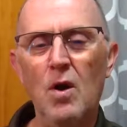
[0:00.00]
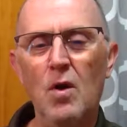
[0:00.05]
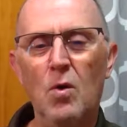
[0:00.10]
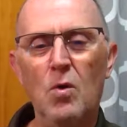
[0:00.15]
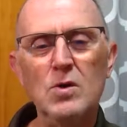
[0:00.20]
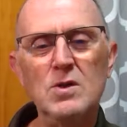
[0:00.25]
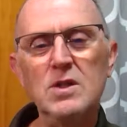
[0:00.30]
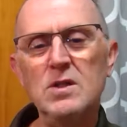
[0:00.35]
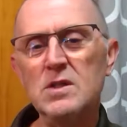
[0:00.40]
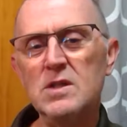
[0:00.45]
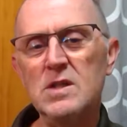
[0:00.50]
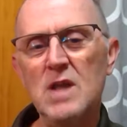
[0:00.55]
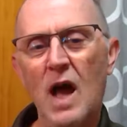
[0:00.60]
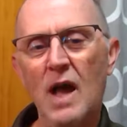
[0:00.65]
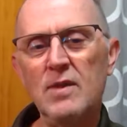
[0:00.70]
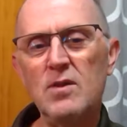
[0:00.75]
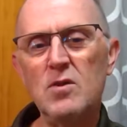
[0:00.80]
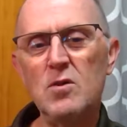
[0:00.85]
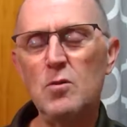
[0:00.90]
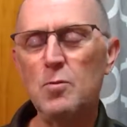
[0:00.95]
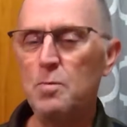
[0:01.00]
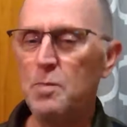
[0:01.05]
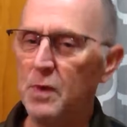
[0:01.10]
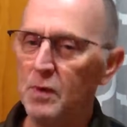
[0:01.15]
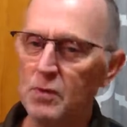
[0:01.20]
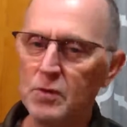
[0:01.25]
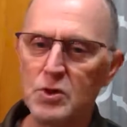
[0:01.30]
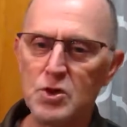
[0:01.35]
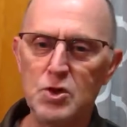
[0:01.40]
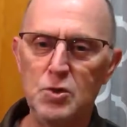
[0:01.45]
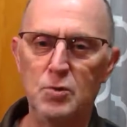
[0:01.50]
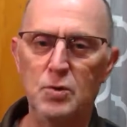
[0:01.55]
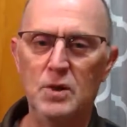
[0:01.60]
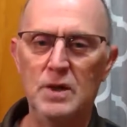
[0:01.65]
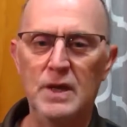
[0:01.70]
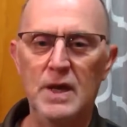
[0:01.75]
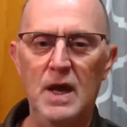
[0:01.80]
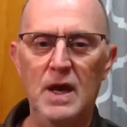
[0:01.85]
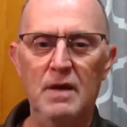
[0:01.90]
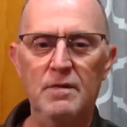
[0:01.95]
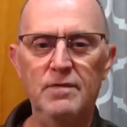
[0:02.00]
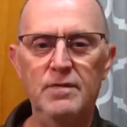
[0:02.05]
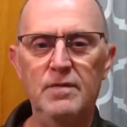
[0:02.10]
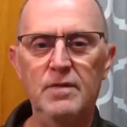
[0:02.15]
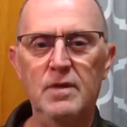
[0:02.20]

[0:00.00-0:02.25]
or just not spiritual enough.